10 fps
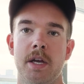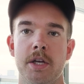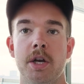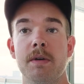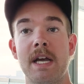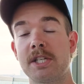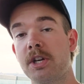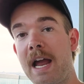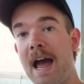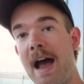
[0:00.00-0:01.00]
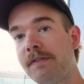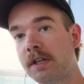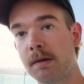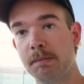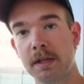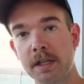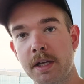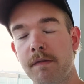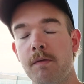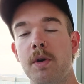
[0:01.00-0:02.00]
You don't necessarily have to completely
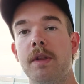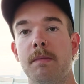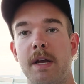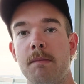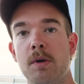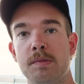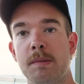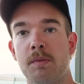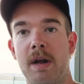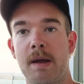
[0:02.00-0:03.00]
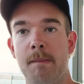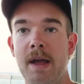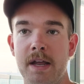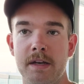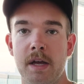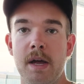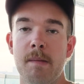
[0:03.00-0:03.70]
avoid them like most people recommend,